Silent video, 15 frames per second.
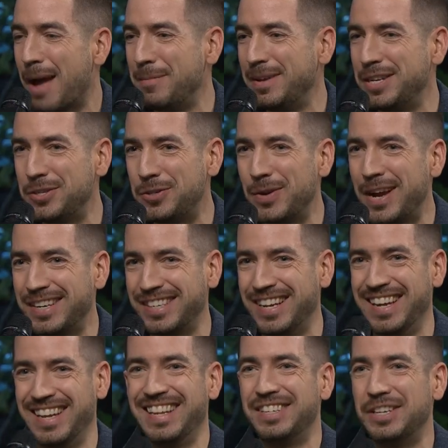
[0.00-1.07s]
I mean, did I you
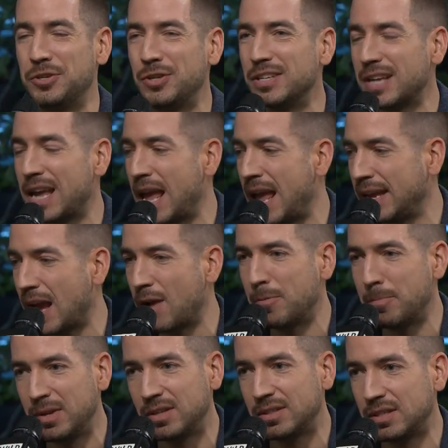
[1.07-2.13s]
actually, did you get to hang out with
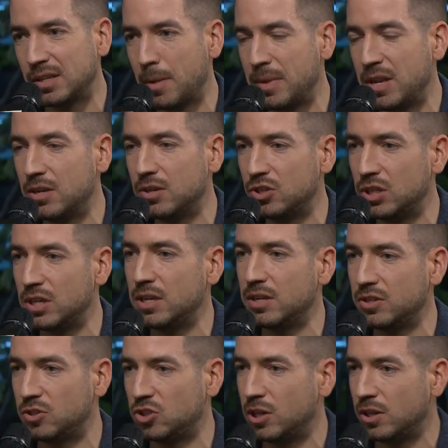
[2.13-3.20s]
Millicent? I mean, she
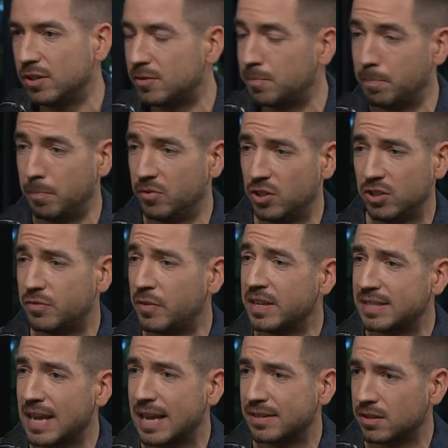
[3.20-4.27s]
she's she's
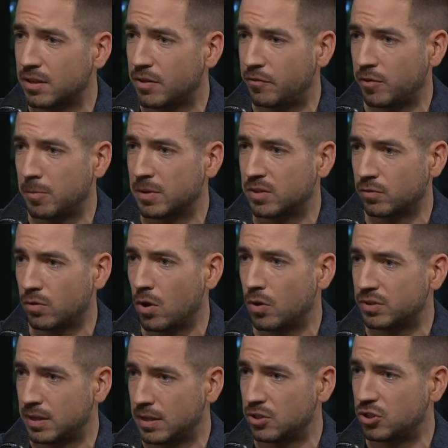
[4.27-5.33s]
fantastic in the film as
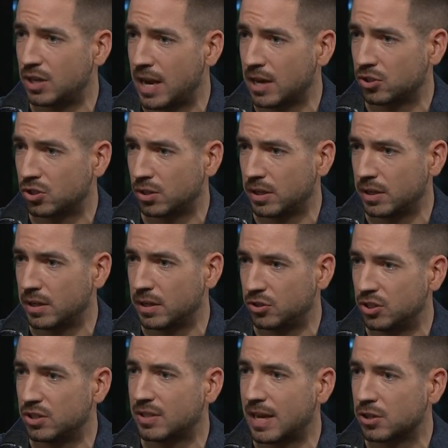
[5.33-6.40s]
Rose, and then she actually
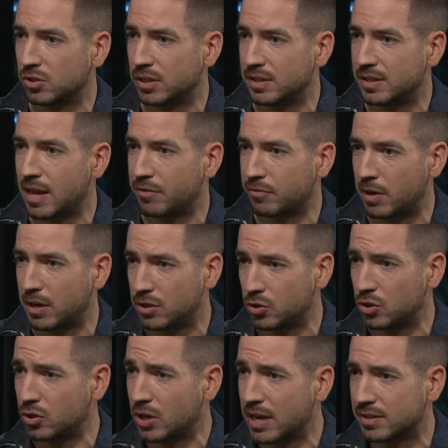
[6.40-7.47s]
she's actually deaf, right? Did
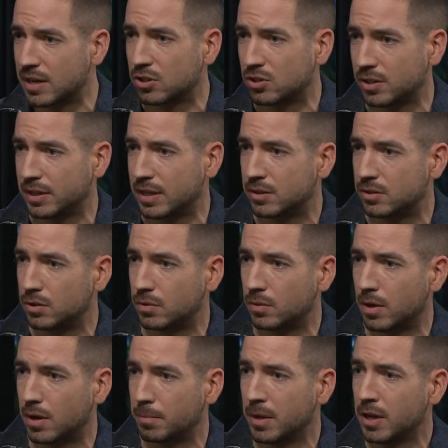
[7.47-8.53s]
you guys actually get to
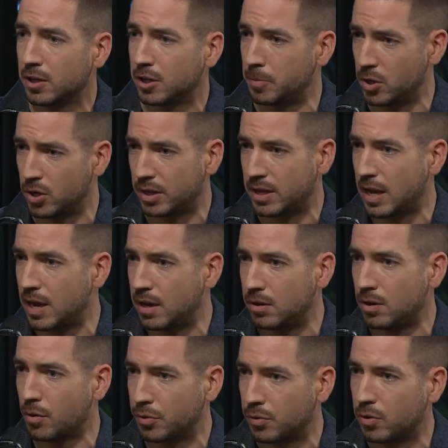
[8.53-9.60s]
um, communicate, you
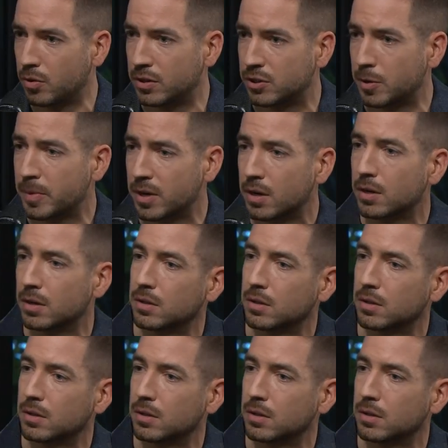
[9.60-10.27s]
know, through an interpreter?